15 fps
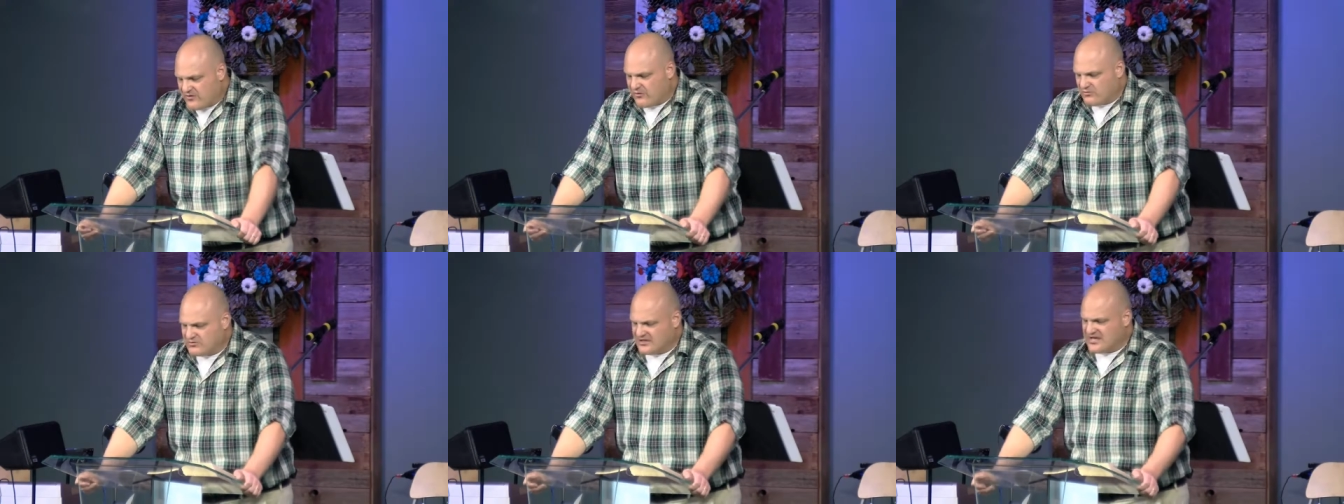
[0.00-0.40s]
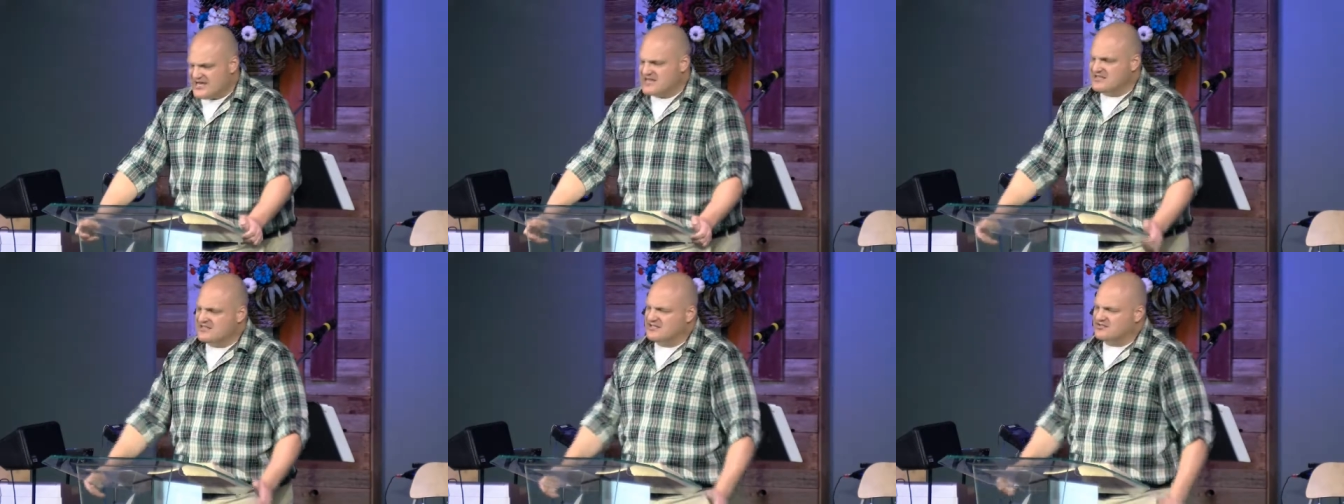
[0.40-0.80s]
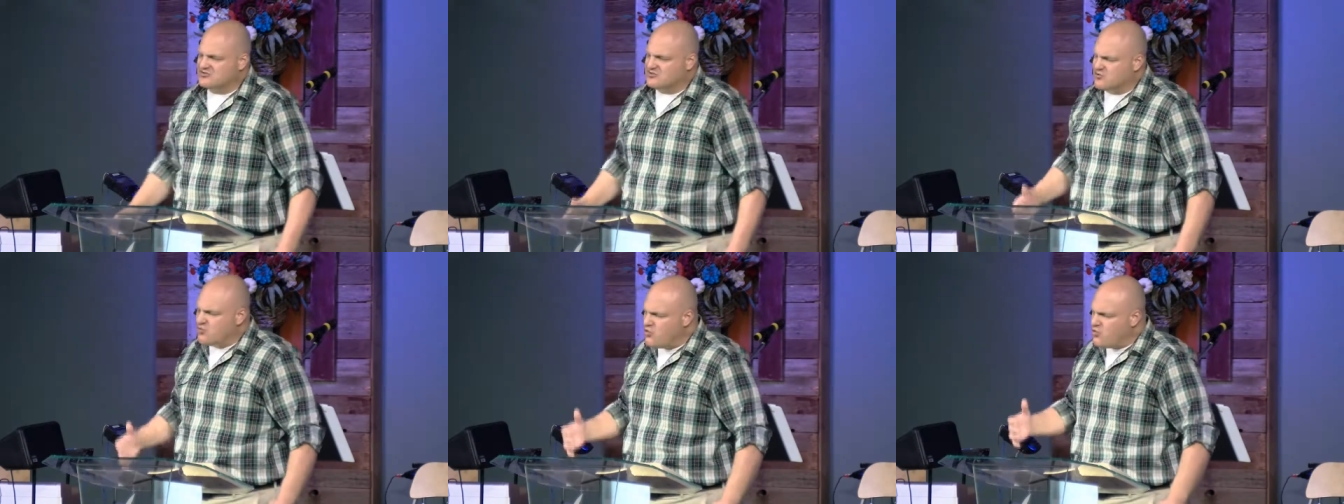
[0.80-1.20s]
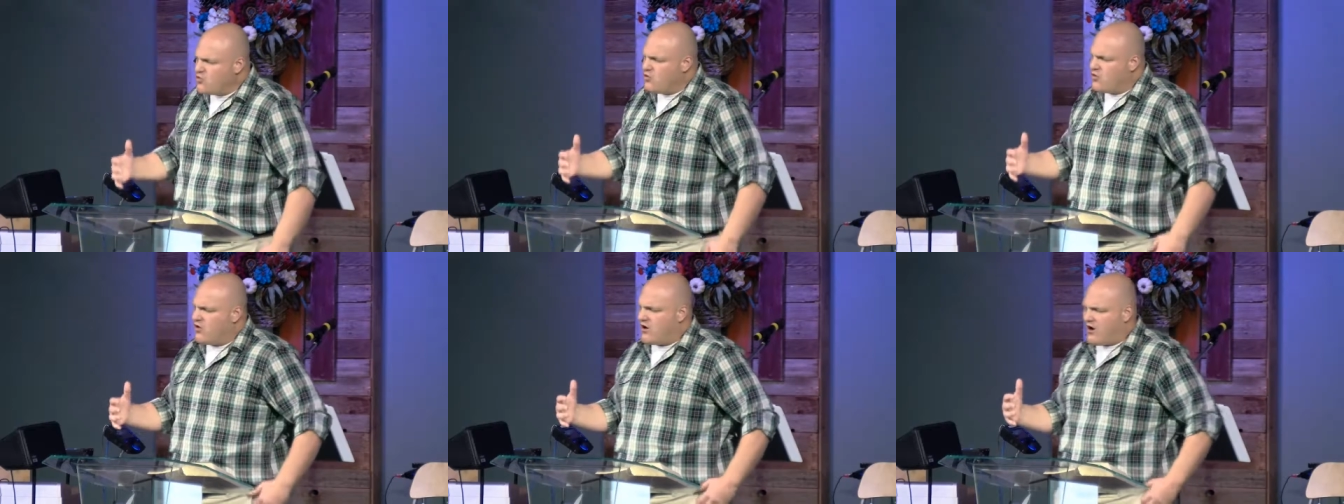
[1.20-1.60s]
Those kids at
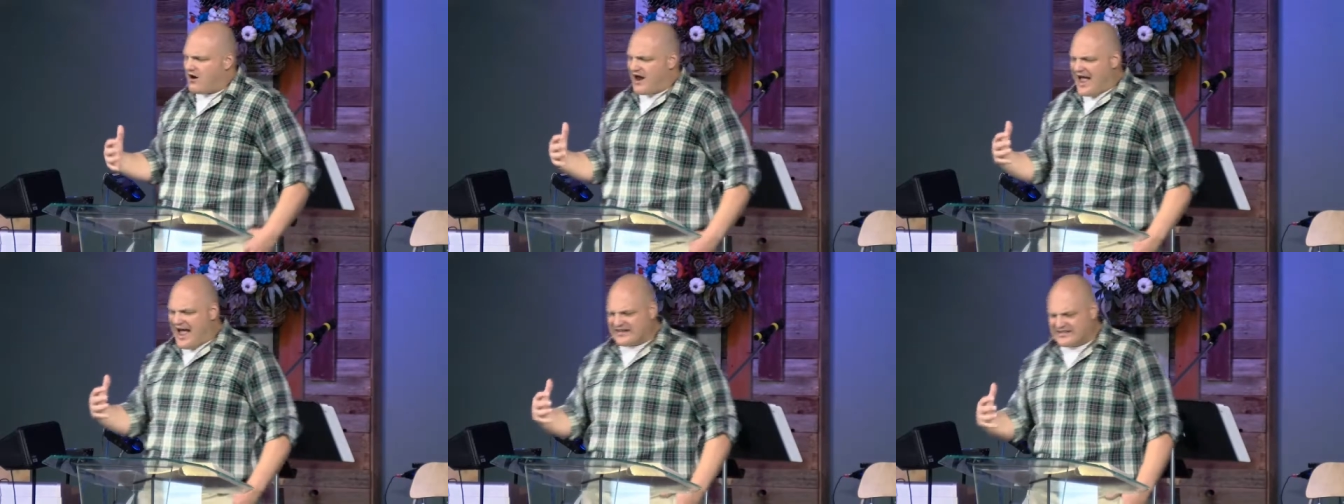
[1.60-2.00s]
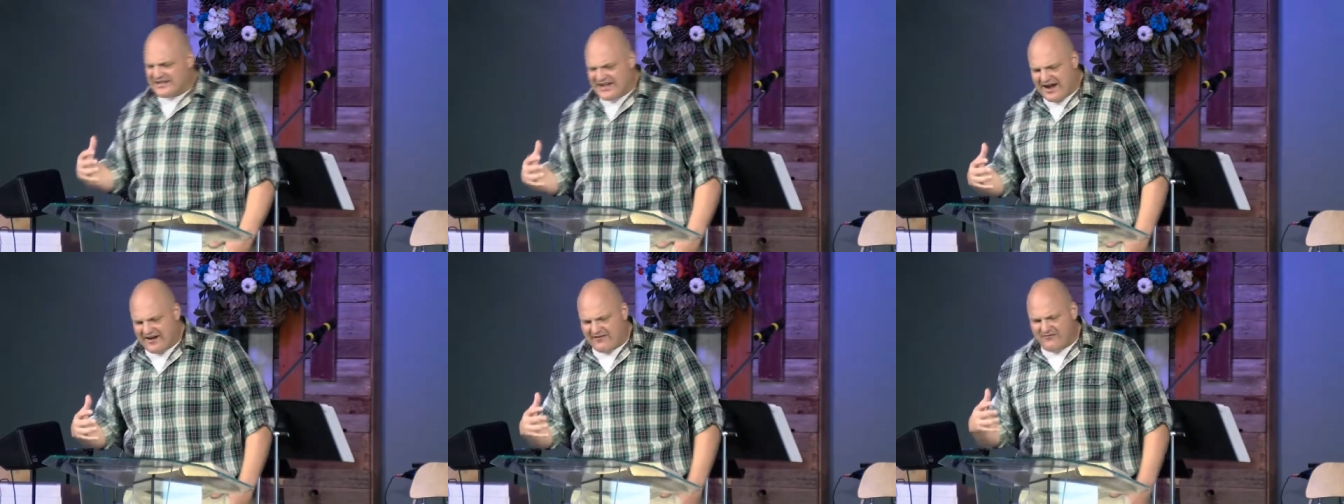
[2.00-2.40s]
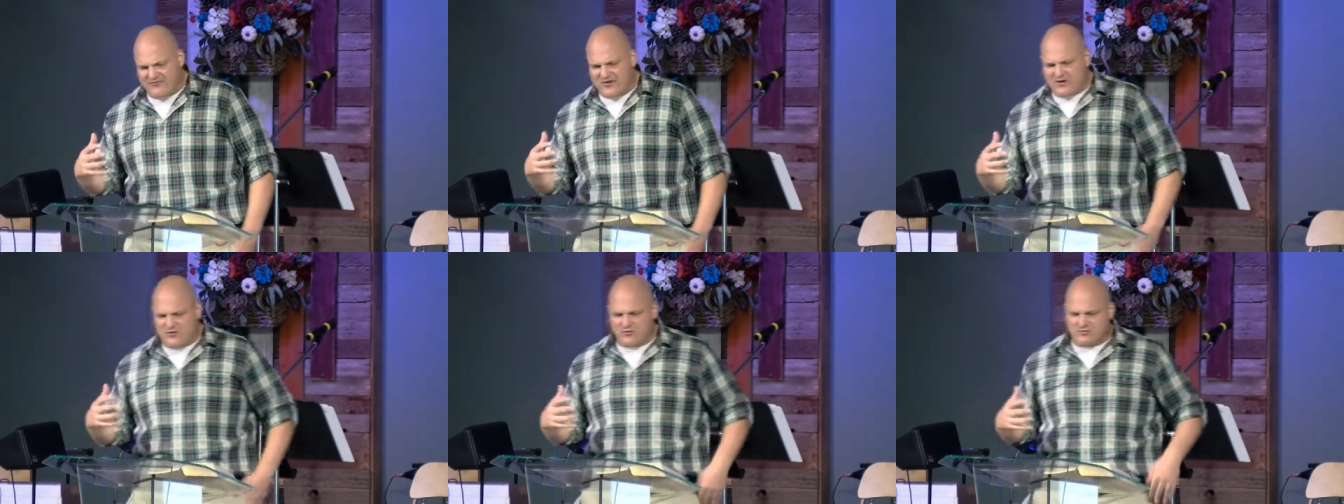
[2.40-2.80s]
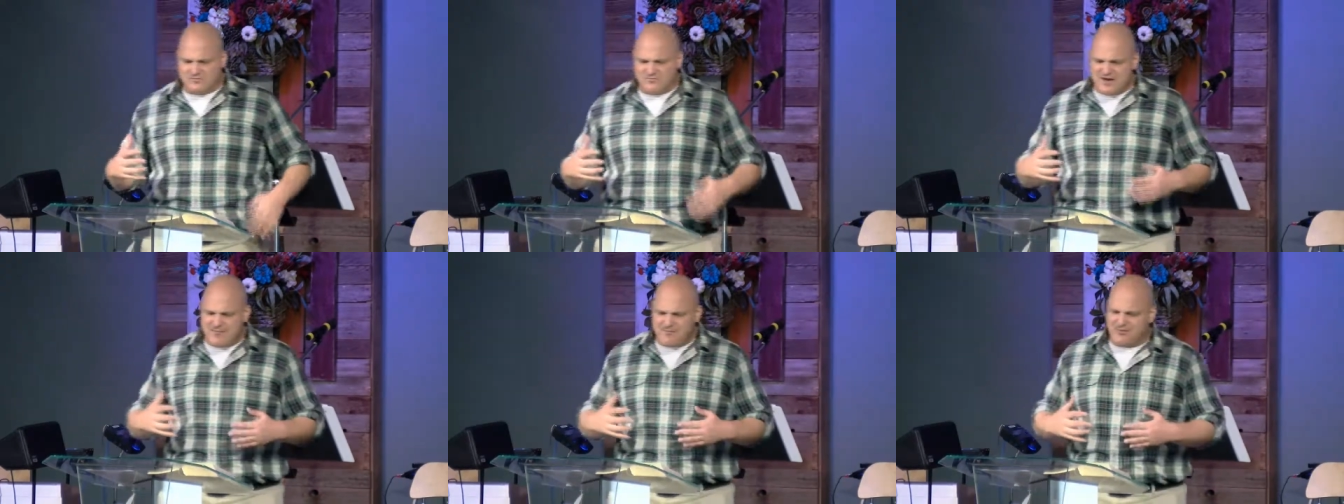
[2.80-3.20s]
school are acting out of fear. Those
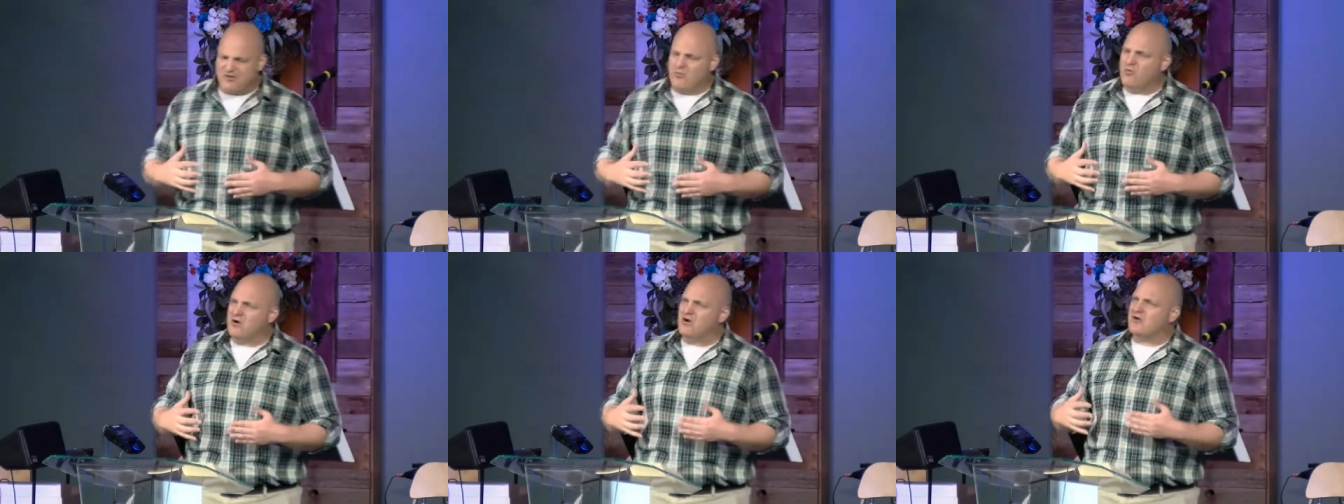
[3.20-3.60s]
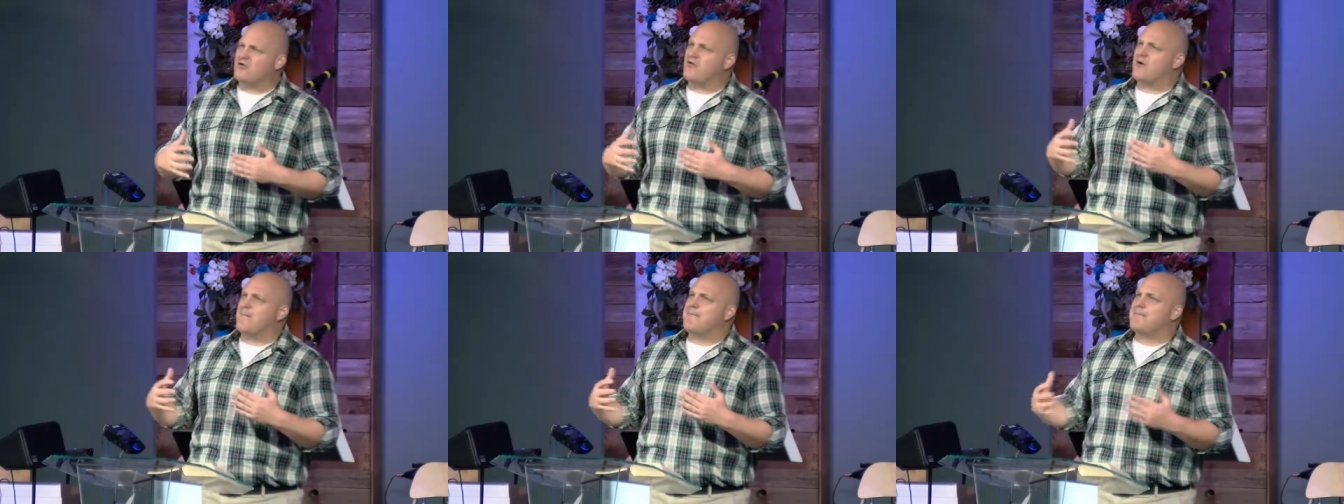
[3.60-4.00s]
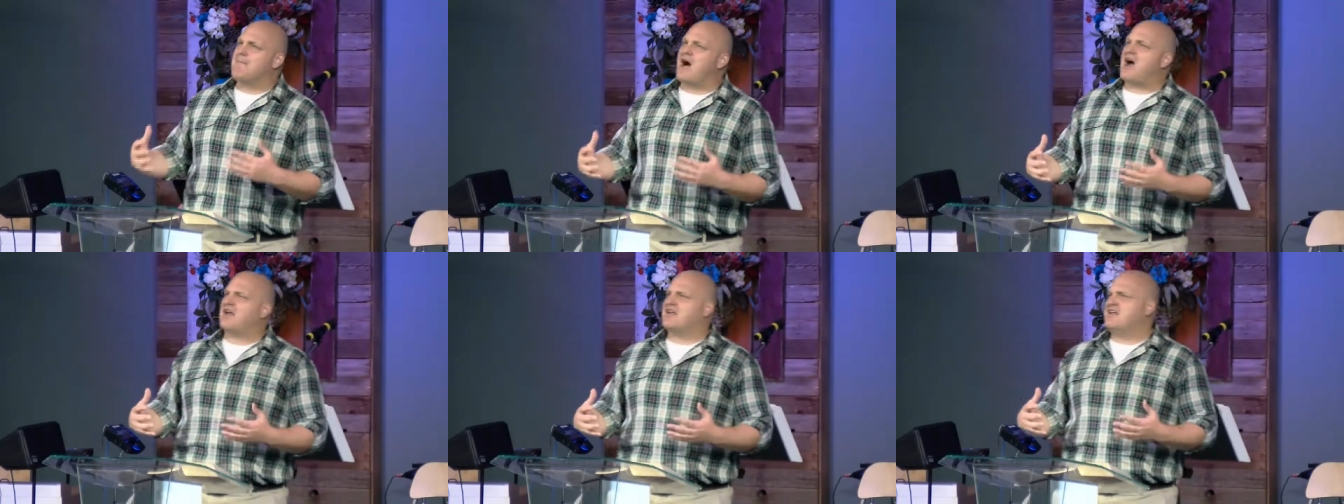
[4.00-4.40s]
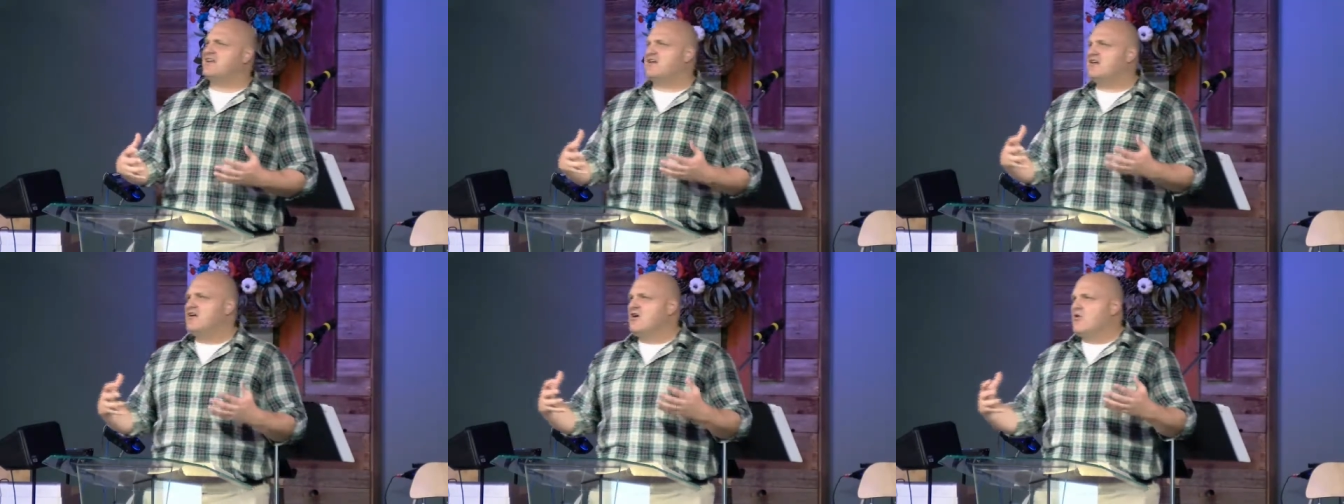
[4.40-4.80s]
people at work who are
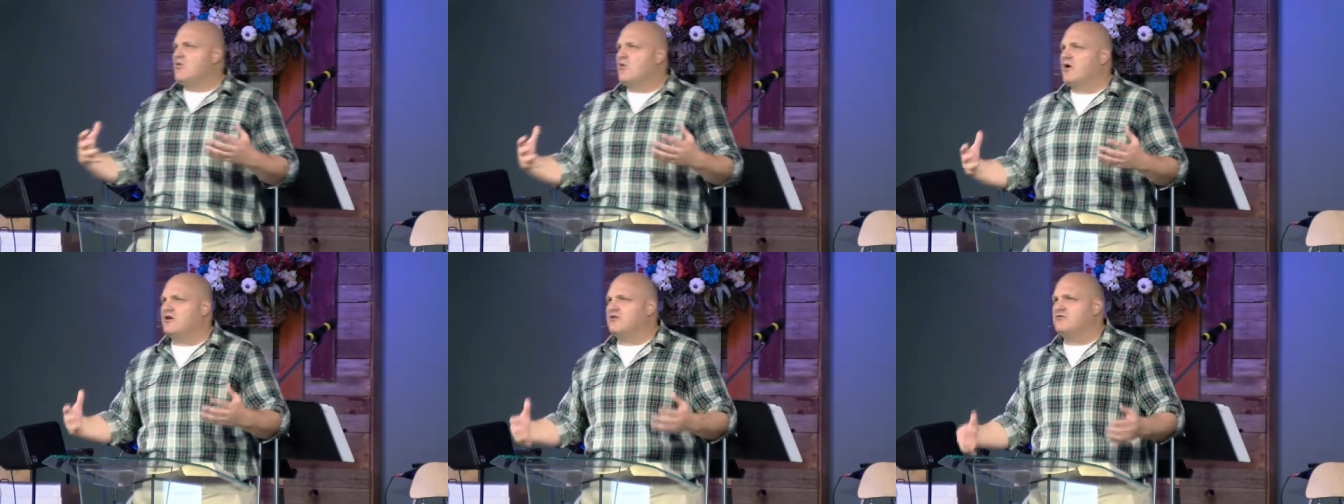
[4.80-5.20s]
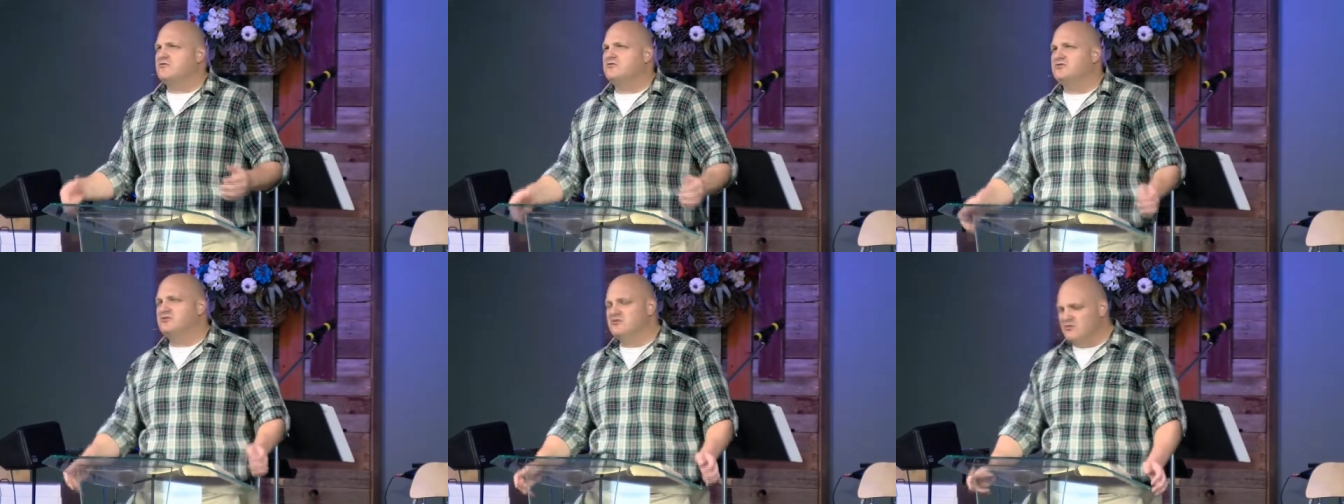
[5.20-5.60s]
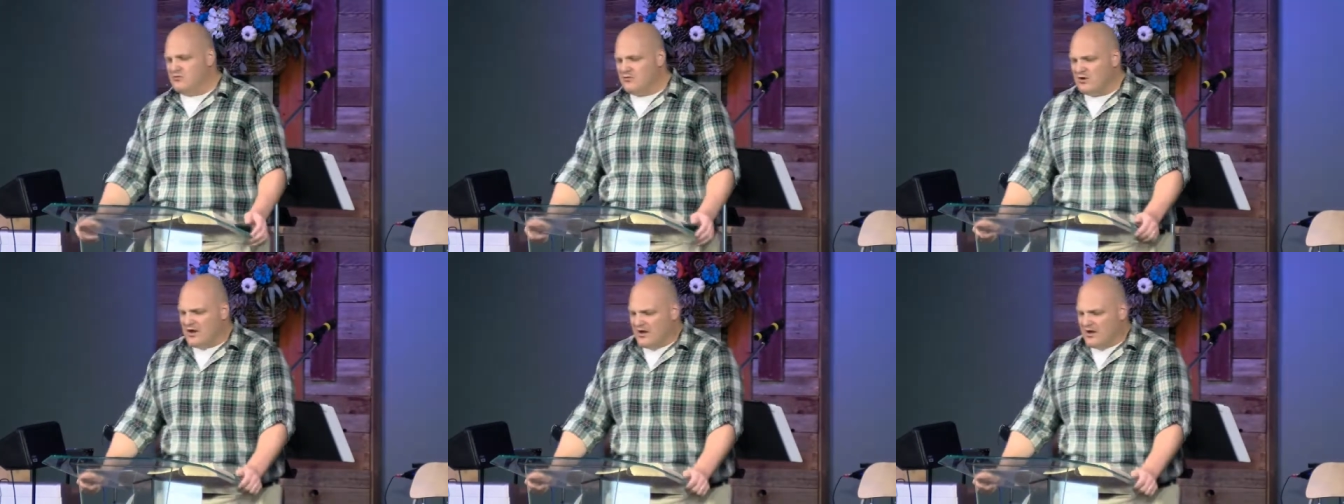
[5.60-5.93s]
mocking what you do